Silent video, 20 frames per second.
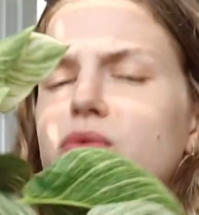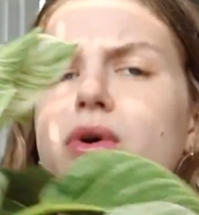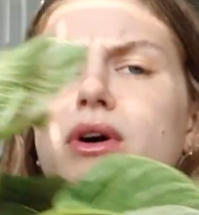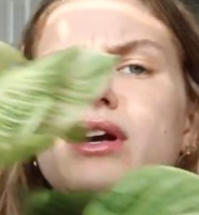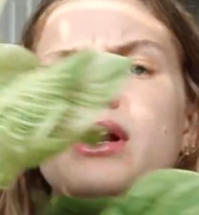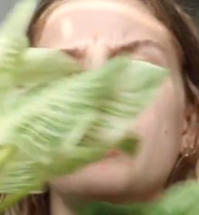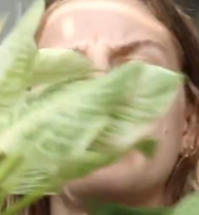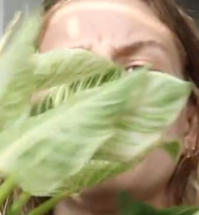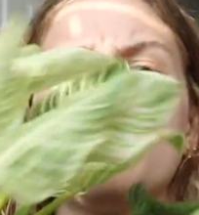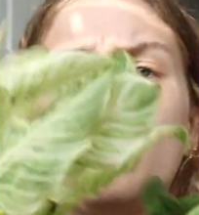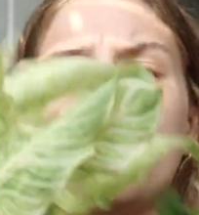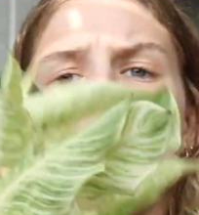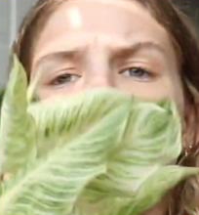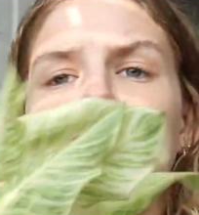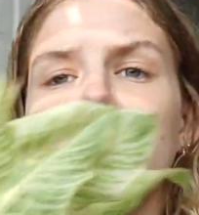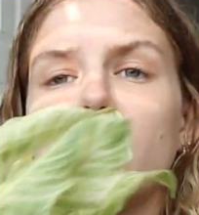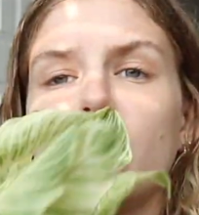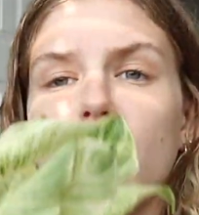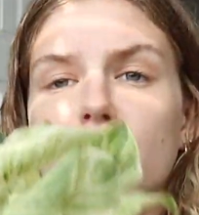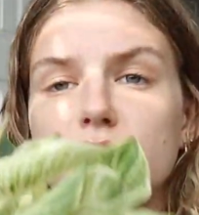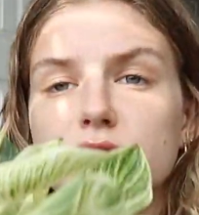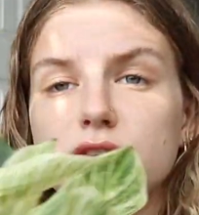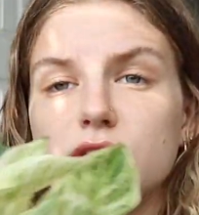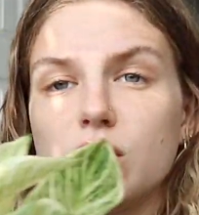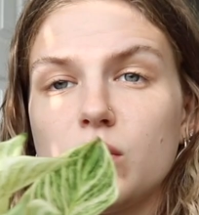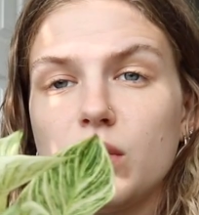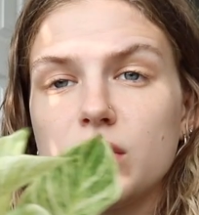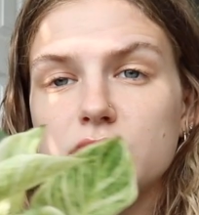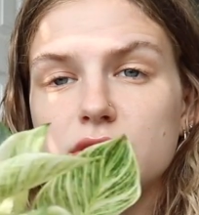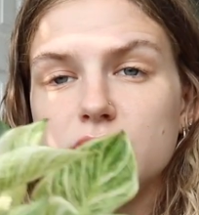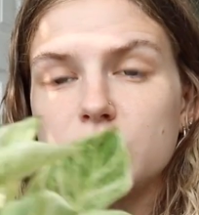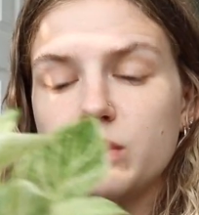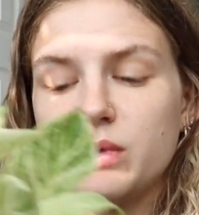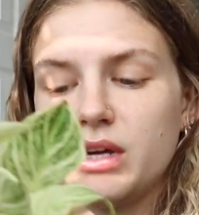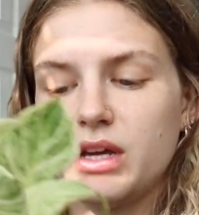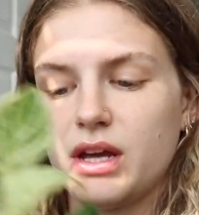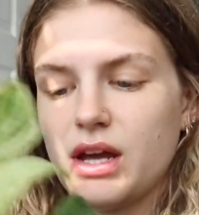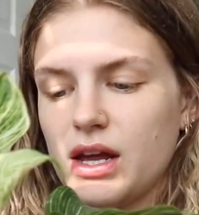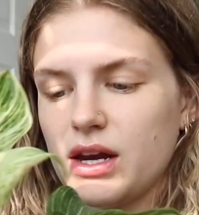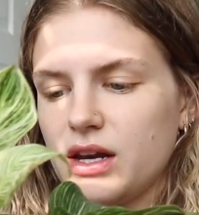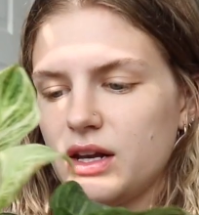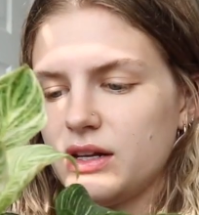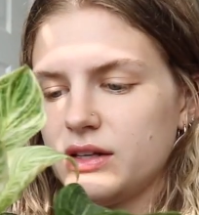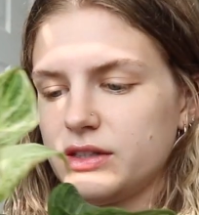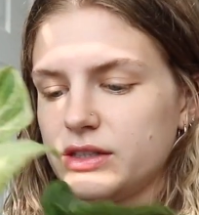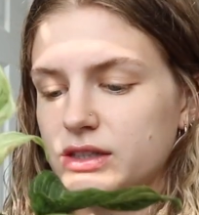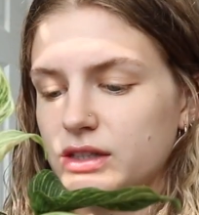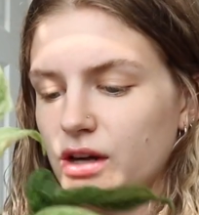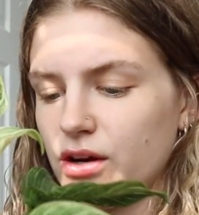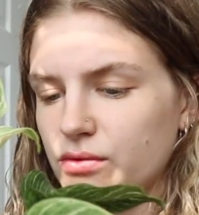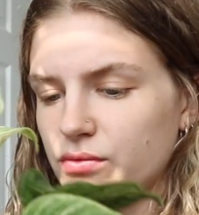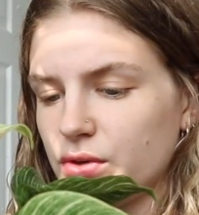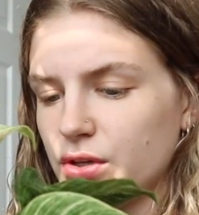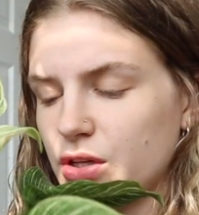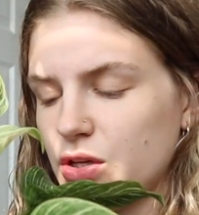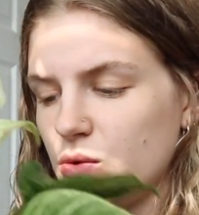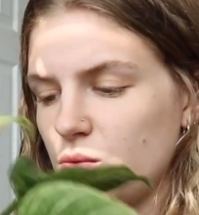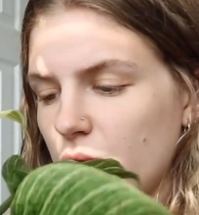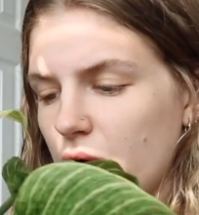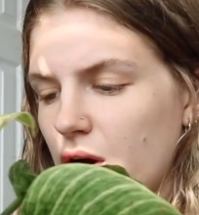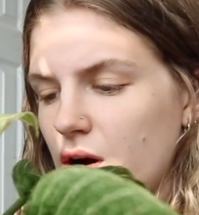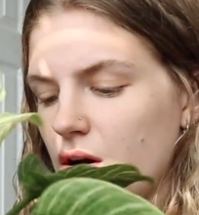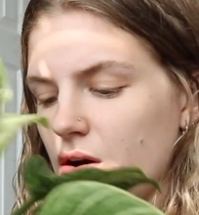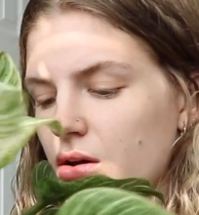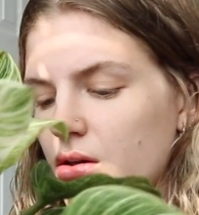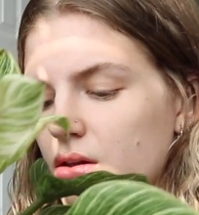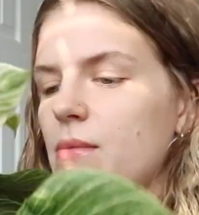one I water also once a week and it's done really well.